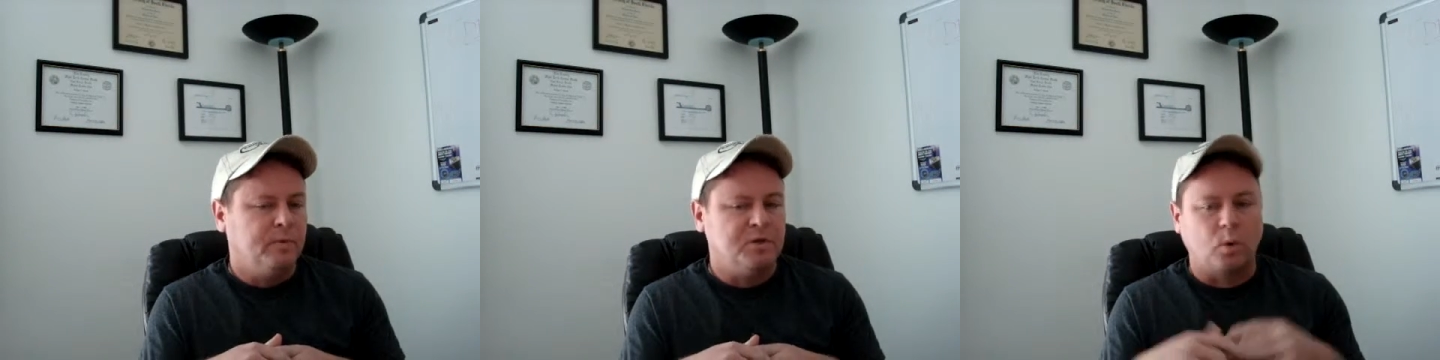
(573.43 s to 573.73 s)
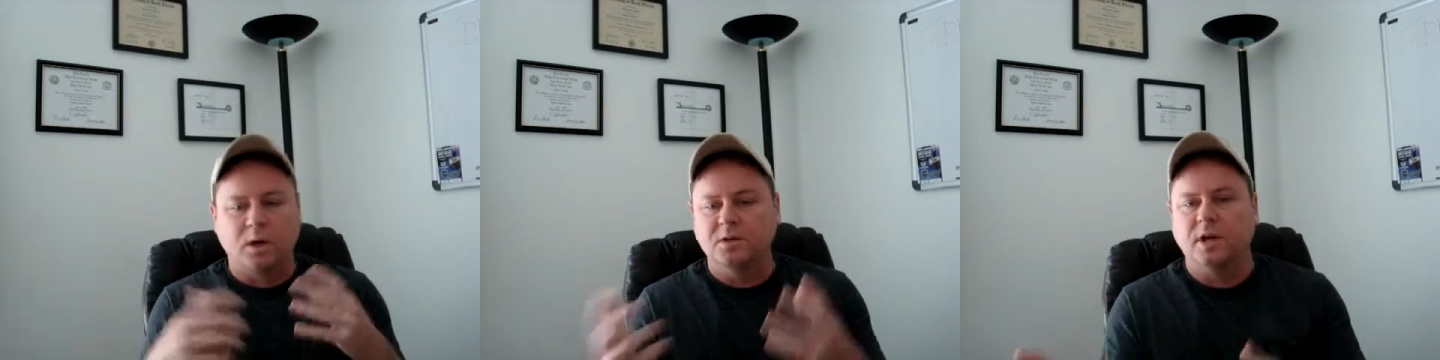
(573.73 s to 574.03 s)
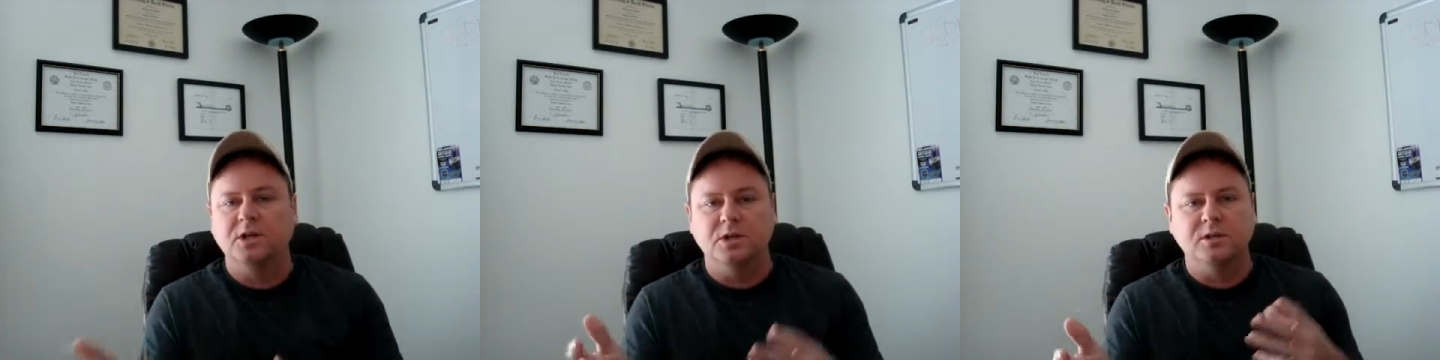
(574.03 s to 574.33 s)
these
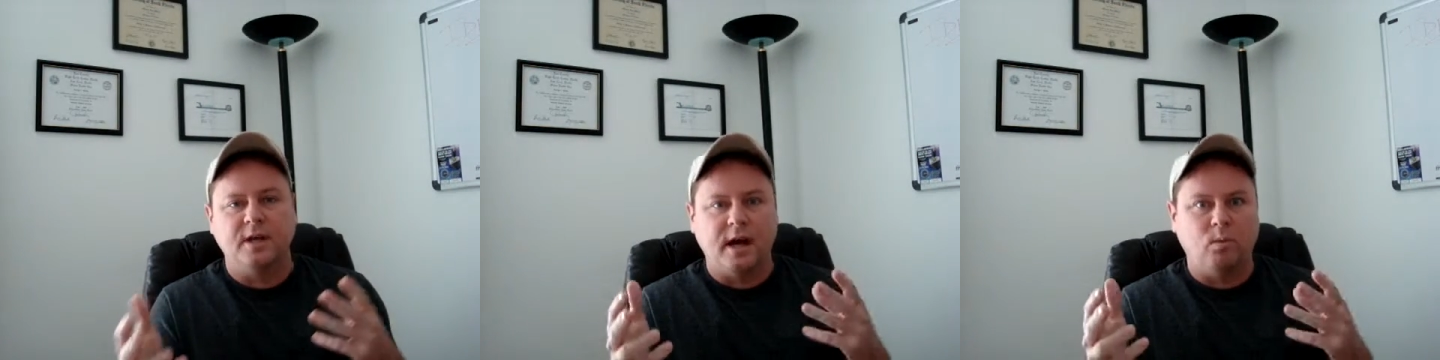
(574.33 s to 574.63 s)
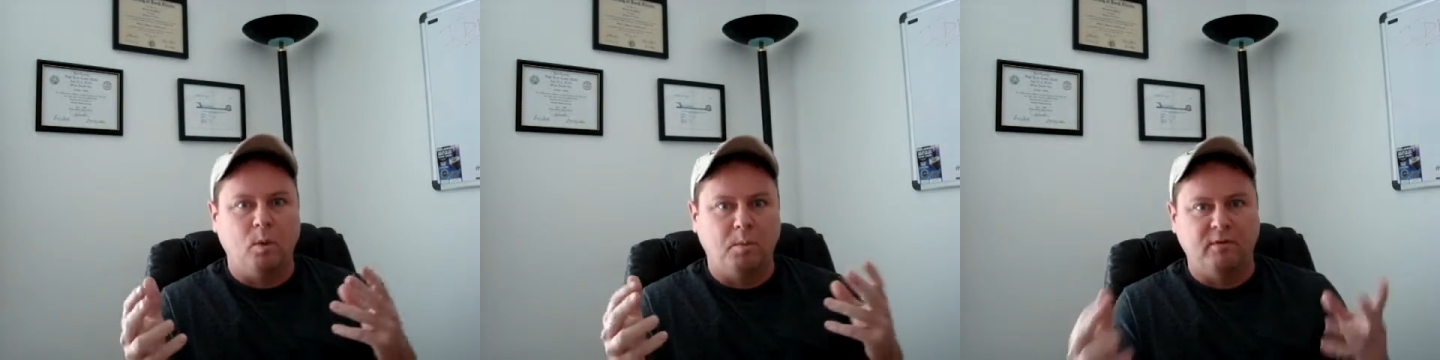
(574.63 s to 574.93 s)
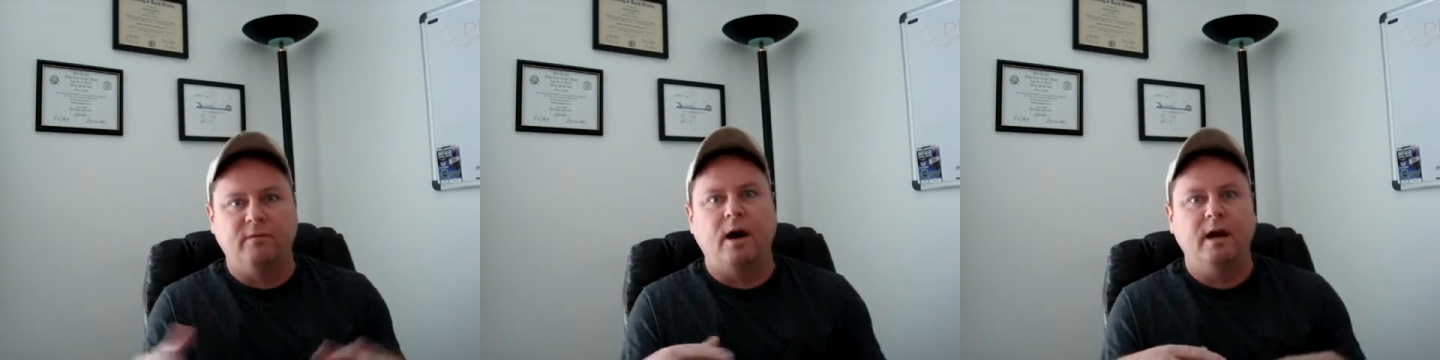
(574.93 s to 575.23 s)
organizations that will
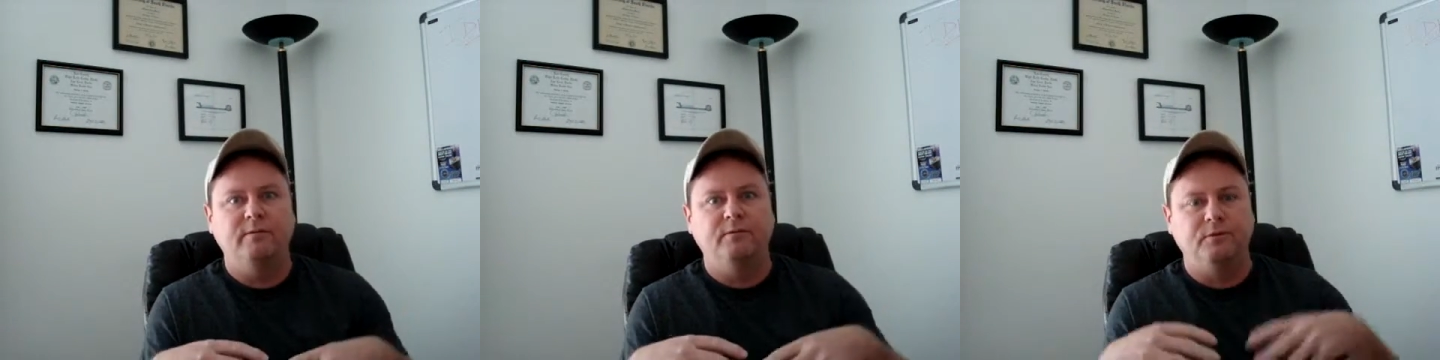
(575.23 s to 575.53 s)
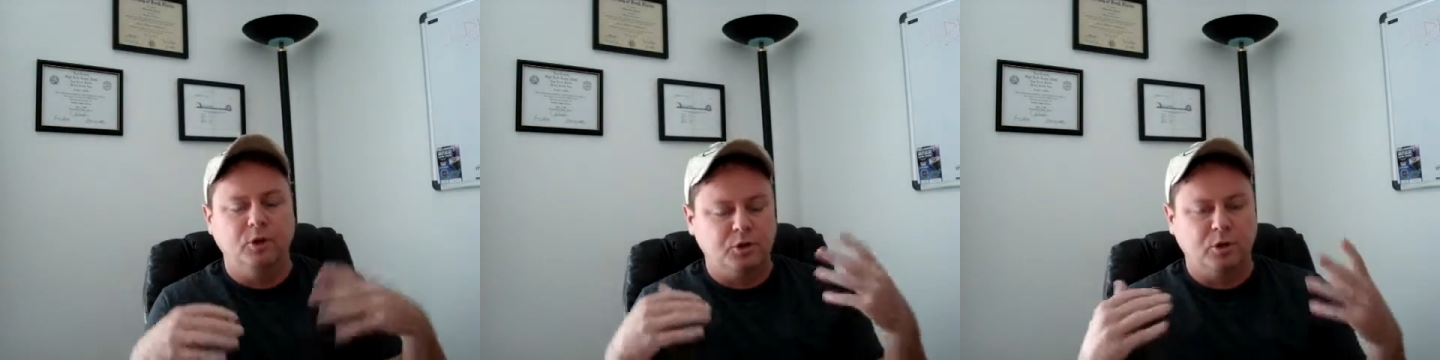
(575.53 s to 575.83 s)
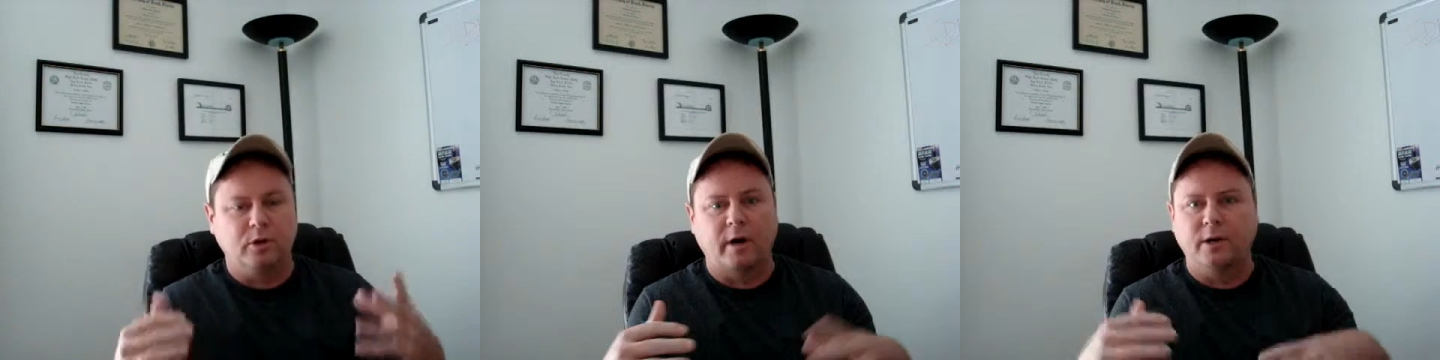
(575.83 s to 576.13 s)
provide
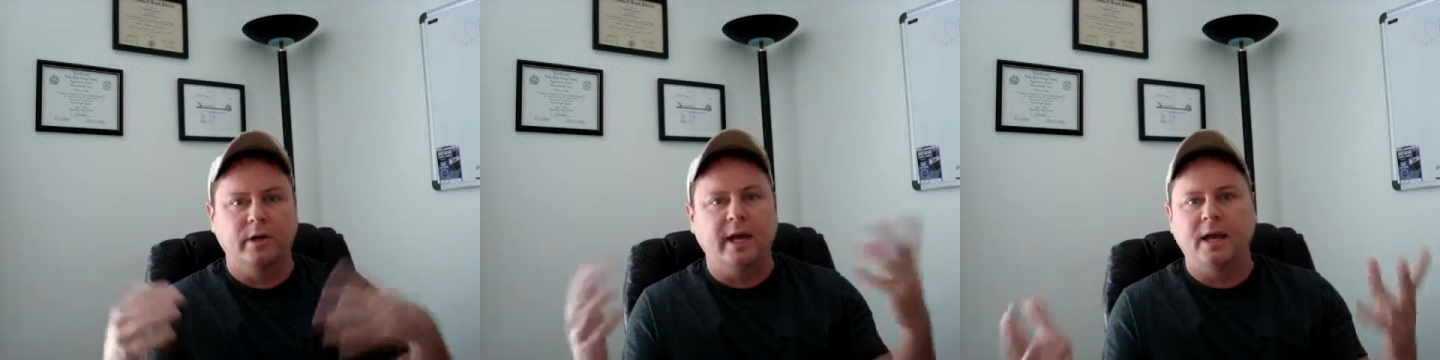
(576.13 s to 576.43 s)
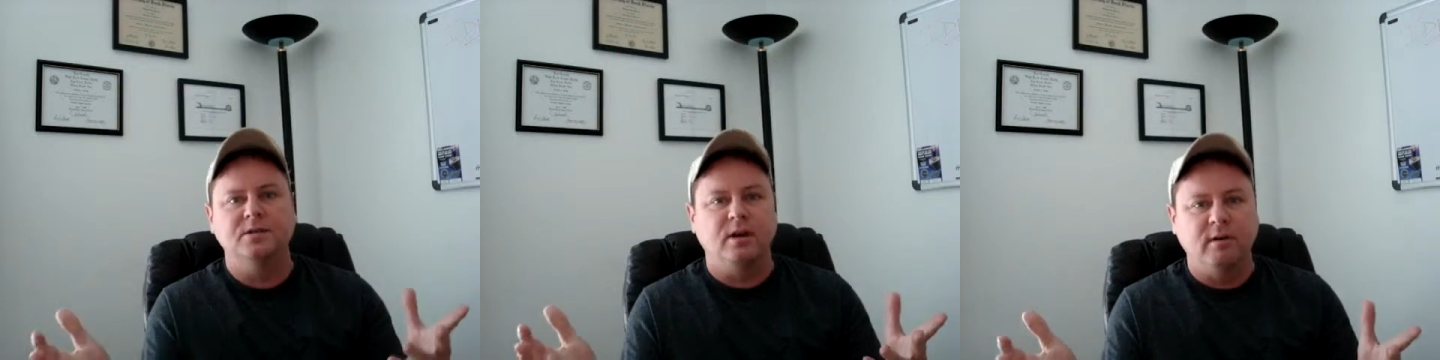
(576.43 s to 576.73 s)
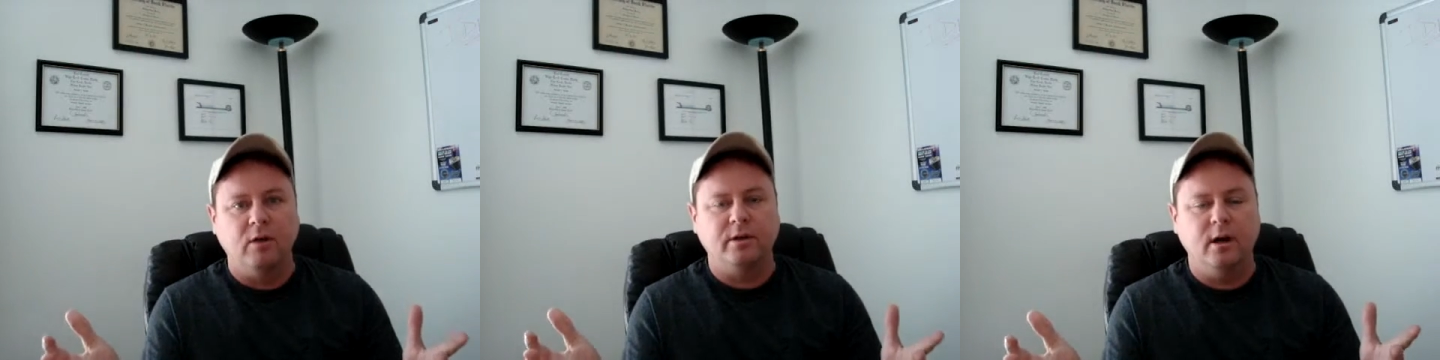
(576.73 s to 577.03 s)
future greater gains of
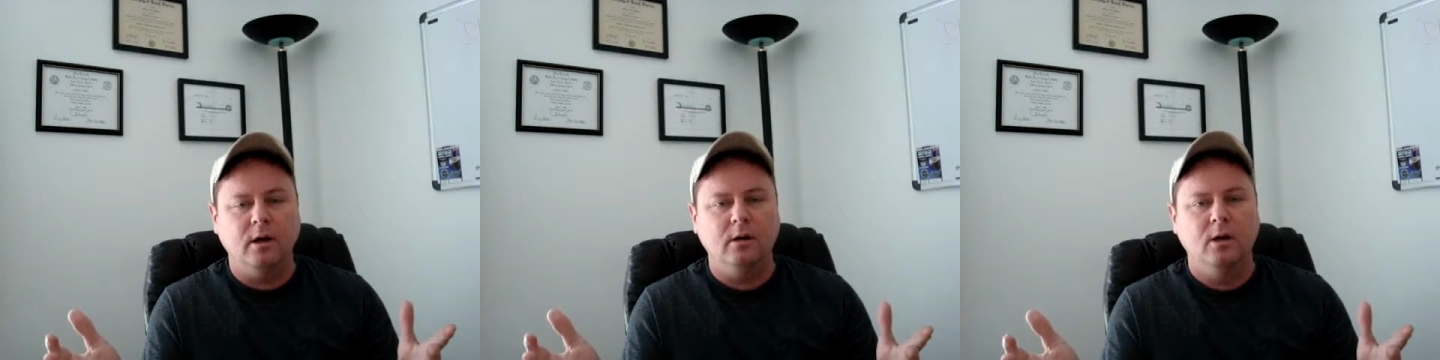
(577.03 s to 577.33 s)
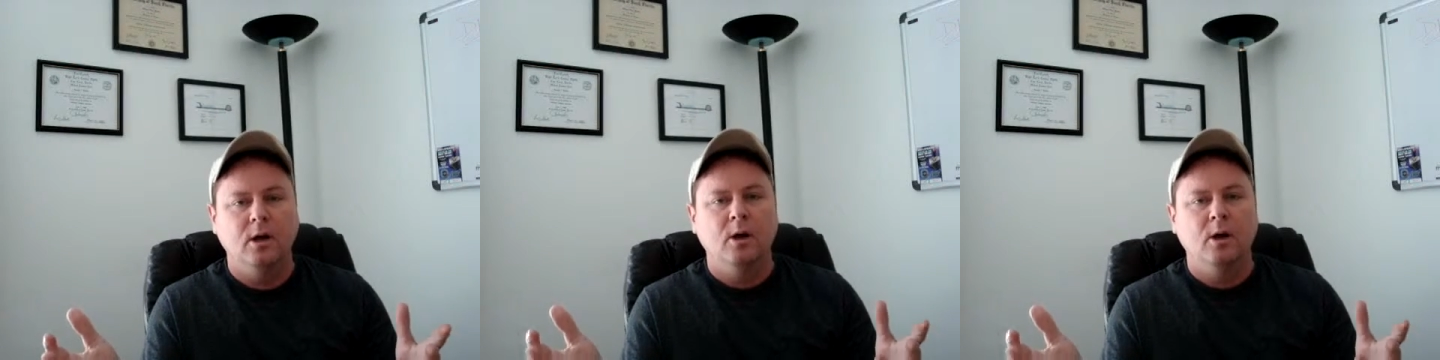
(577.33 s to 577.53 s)
health care,